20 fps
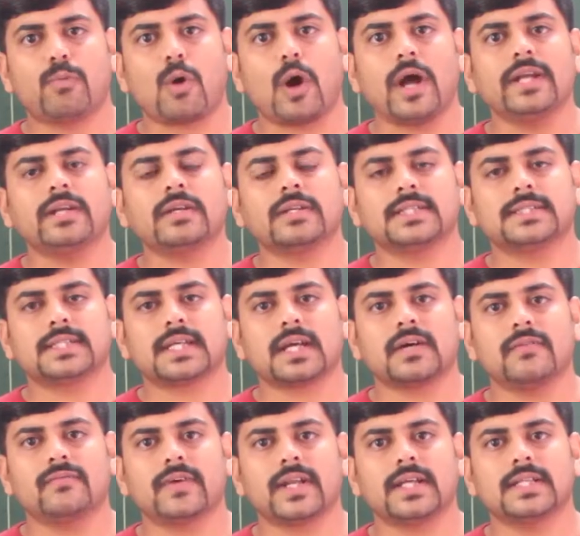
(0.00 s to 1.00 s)
point on the
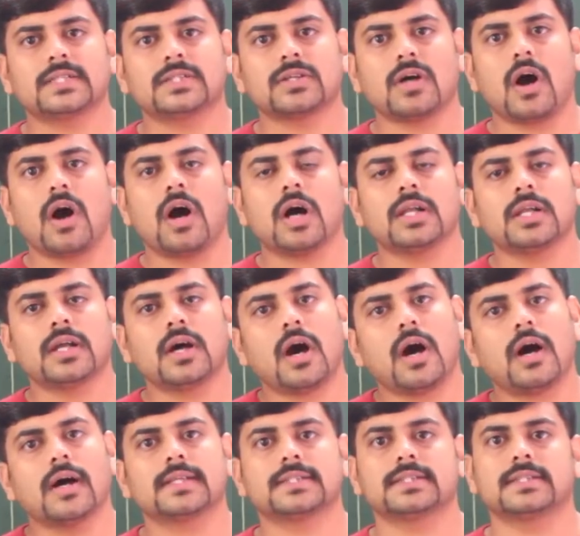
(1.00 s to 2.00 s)
circumference on
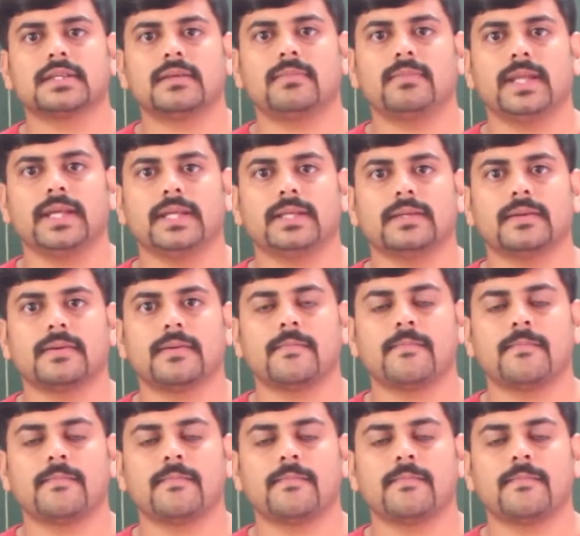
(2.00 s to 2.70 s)
horizontal plane.